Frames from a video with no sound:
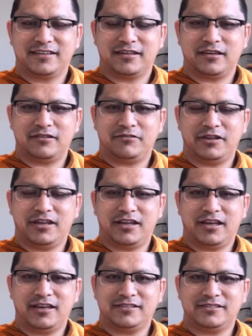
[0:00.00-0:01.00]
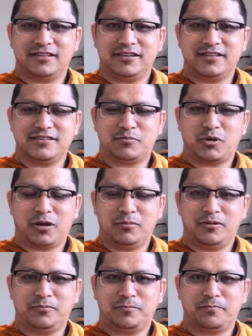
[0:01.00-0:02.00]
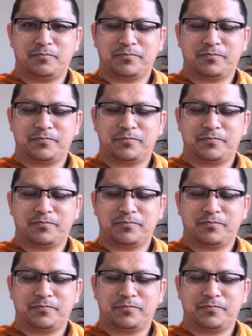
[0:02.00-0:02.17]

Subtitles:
realized there is a problem.